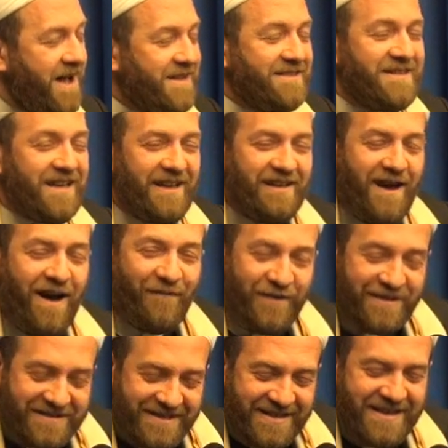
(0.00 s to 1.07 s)
Until
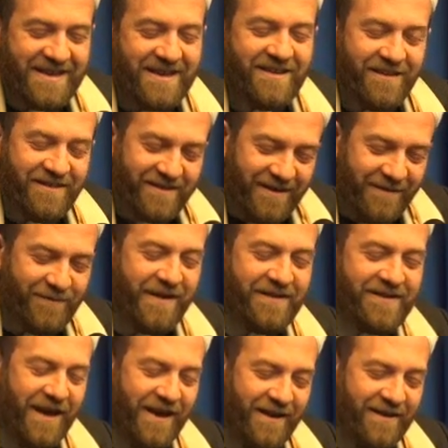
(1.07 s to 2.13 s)
obviously another
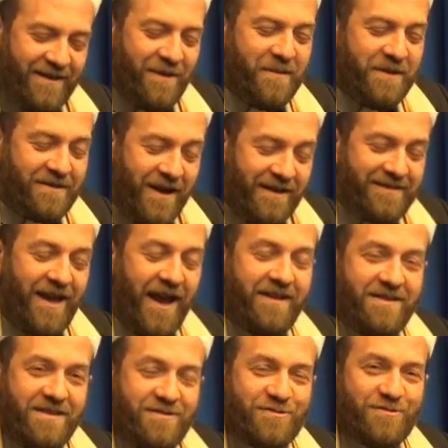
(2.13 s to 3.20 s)
event, let me cut the
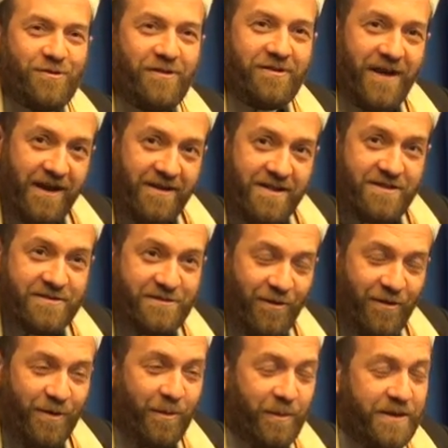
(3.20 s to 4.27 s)
hadith short. Hadith is
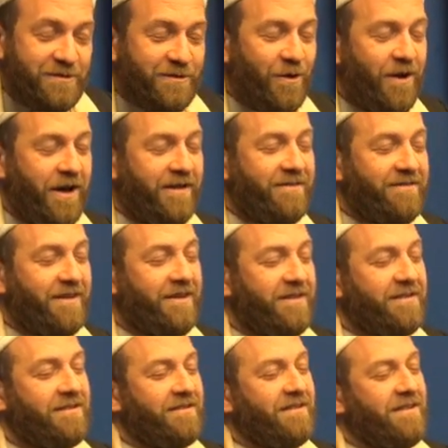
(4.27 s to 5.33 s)
long, please go ahead and read
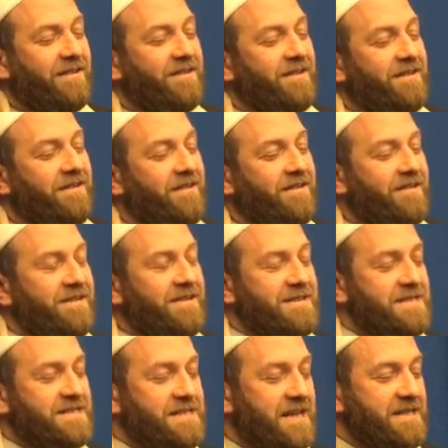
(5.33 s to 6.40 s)
it. It
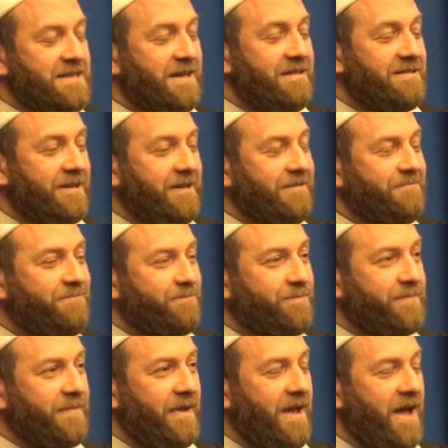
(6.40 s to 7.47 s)
says, until
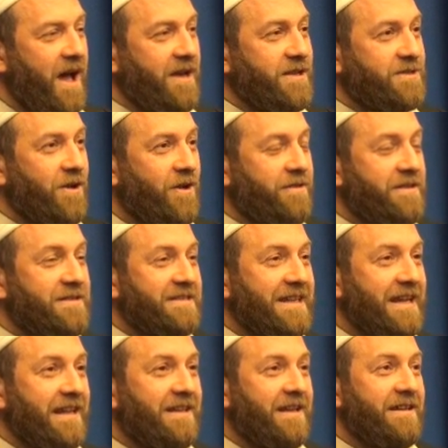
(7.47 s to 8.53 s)
I saw the
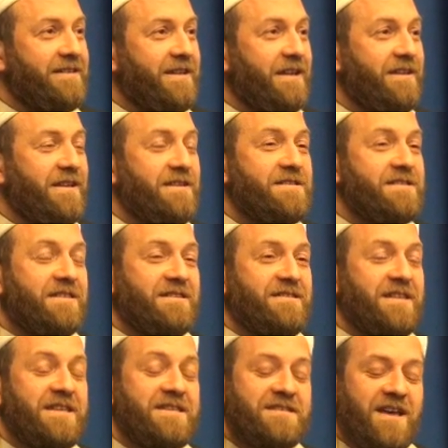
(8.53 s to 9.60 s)
seal and then these
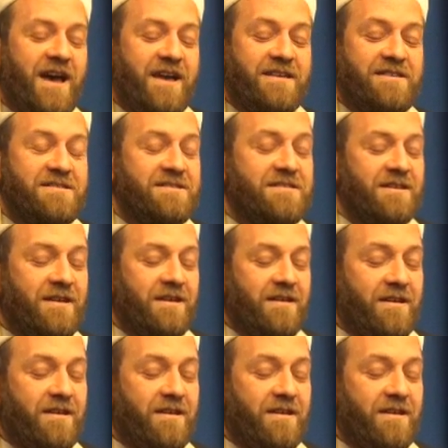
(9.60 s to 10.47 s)
signs.